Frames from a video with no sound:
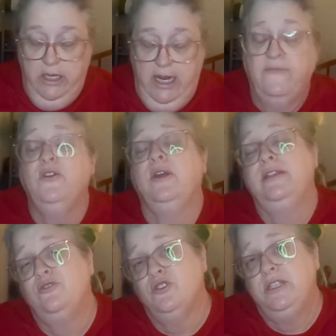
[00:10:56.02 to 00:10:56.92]
if you're
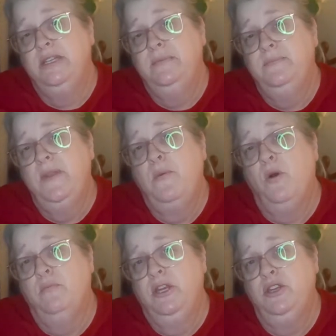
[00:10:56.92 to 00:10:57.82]
interested and
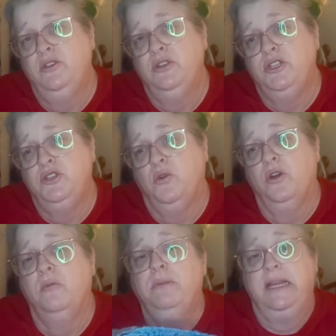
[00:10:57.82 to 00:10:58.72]
want me to do a
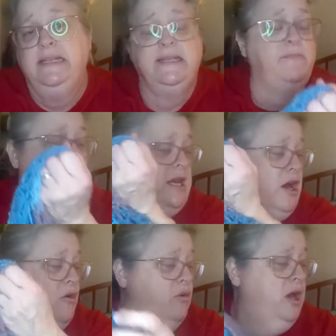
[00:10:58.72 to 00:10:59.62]
tutorial, please let me
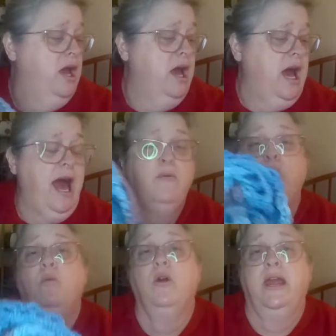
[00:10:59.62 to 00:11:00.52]
know. I
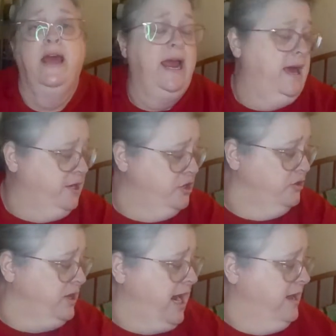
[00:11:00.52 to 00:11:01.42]
will work out how to do
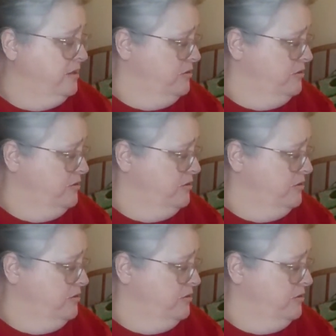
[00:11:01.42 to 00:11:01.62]
that.